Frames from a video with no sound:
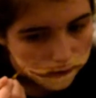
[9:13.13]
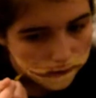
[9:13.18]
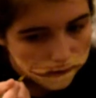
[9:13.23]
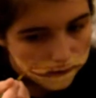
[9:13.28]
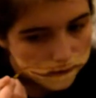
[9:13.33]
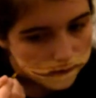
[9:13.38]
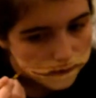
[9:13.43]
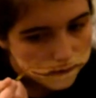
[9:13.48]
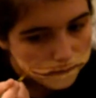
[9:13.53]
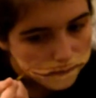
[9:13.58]

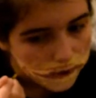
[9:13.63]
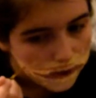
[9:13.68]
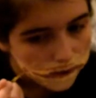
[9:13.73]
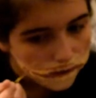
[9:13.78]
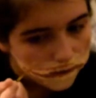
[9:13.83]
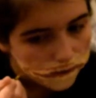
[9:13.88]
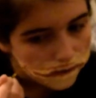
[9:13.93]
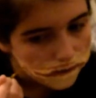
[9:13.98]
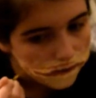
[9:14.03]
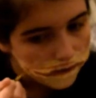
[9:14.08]
the
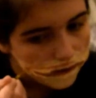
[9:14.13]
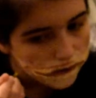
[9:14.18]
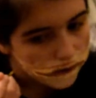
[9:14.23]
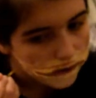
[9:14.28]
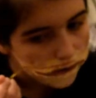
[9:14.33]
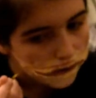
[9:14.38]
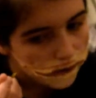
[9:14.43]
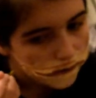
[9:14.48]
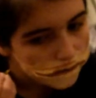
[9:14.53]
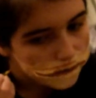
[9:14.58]
smile
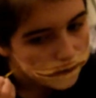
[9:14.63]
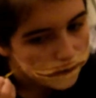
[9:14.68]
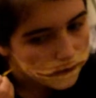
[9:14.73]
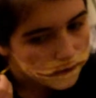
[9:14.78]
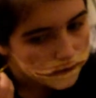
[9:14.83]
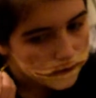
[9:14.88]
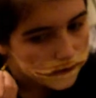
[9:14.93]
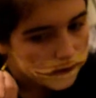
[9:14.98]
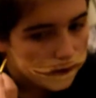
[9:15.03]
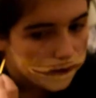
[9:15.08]
going up towards
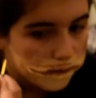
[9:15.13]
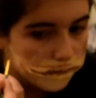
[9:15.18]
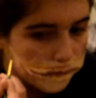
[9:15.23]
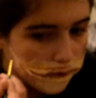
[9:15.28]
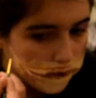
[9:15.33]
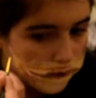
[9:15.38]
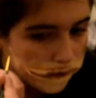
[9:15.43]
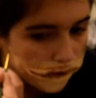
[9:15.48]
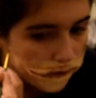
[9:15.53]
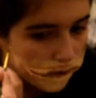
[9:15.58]
the tip,
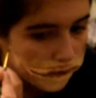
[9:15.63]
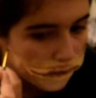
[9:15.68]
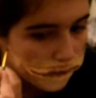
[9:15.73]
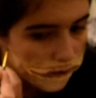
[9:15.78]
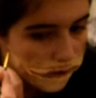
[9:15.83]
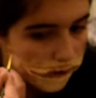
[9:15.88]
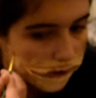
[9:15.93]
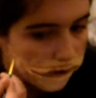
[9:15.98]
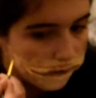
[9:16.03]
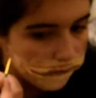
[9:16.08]
and you're going to want
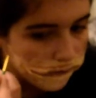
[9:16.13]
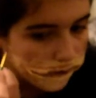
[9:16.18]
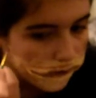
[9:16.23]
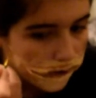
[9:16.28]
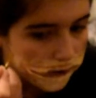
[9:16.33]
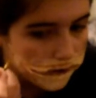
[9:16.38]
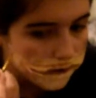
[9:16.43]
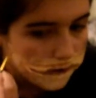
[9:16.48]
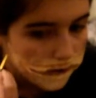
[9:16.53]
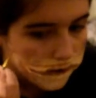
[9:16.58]
to get
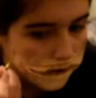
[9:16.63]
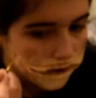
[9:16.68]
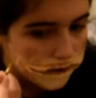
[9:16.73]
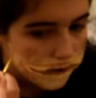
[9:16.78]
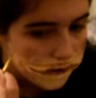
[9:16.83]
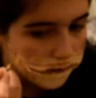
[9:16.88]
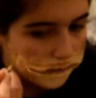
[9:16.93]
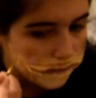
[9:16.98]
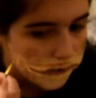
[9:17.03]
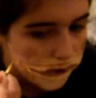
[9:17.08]
right to the tip.